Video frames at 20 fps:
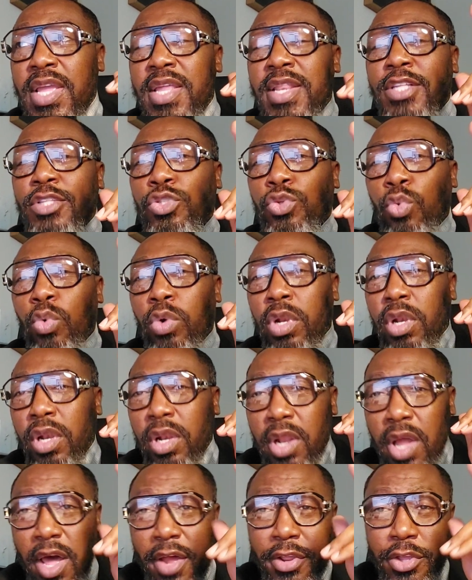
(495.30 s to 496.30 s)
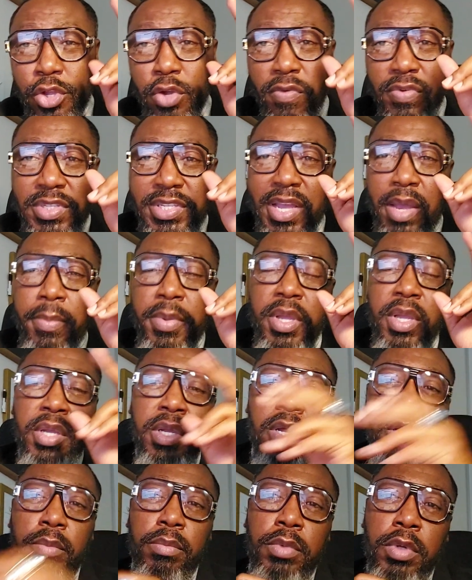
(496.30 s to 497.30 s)
into a lot of your retirement
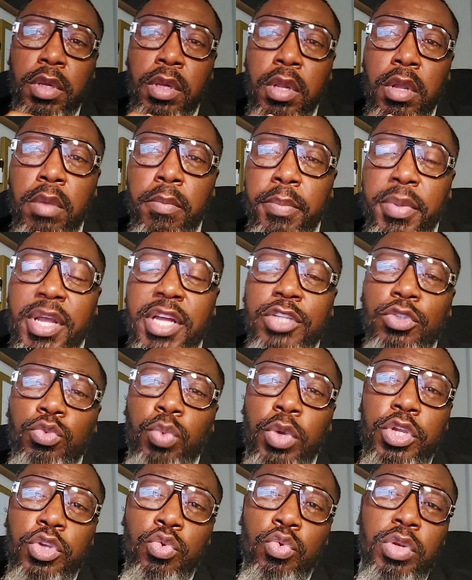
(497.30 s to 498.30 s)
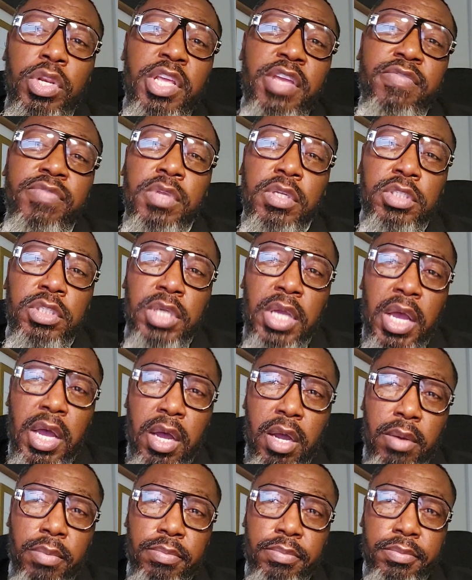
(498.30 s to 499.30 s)
income, because when you leave the
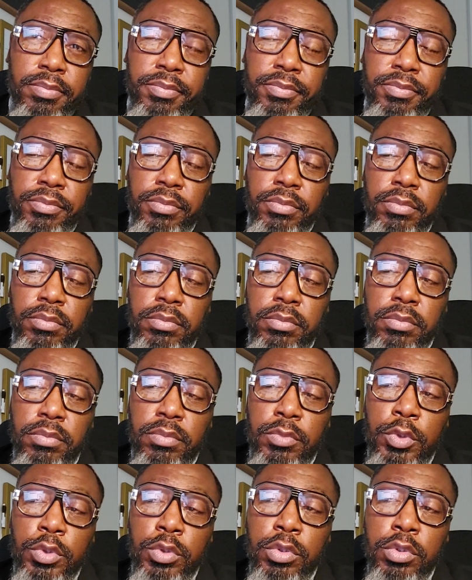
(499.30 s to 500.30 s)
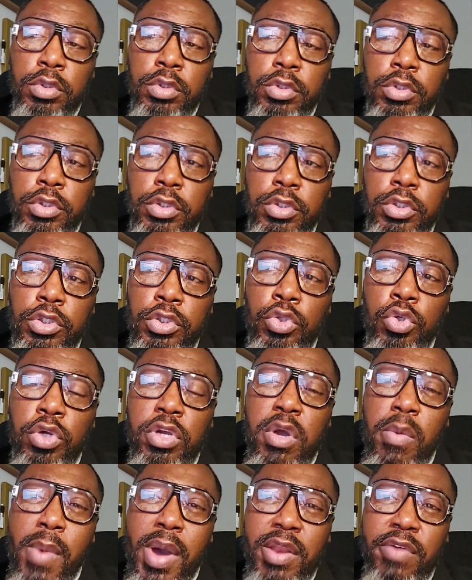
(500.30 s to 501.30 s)
job, you
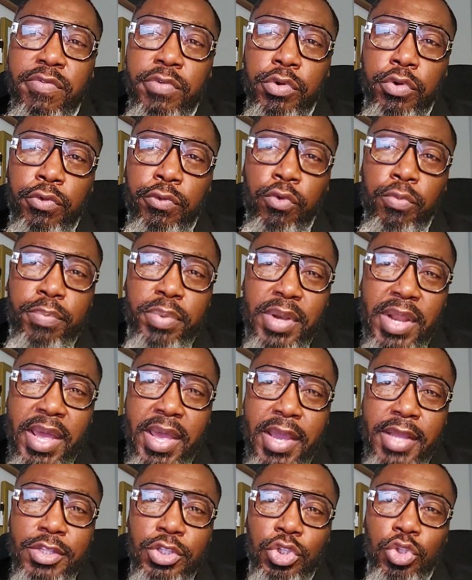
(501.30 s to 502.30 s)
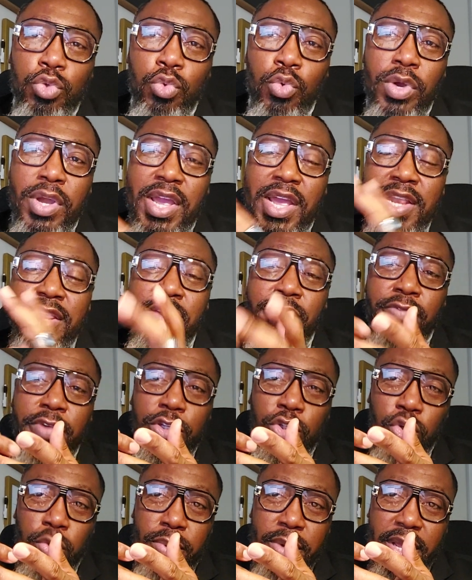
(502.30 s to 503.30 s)
come out of a group plan to an
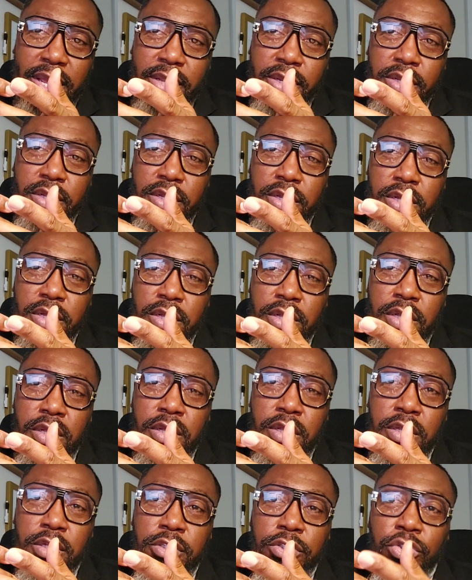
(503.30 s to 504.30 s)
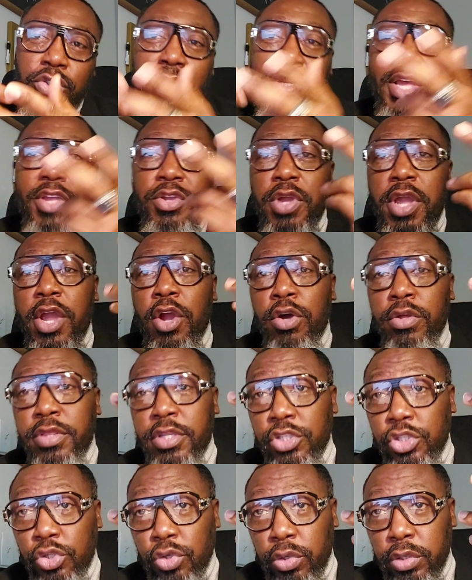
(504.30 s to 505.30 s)
individual plan. So now your health
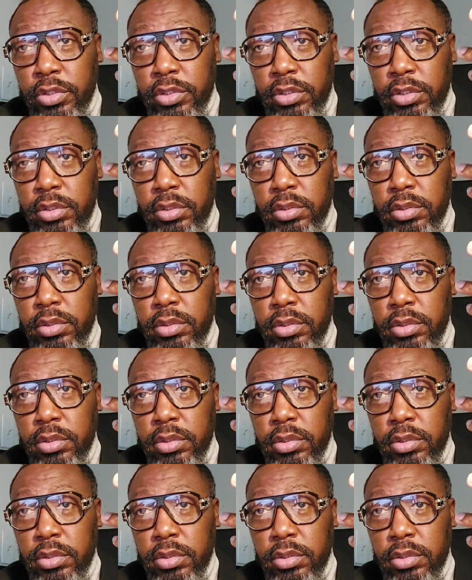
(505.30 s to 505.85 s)
insurance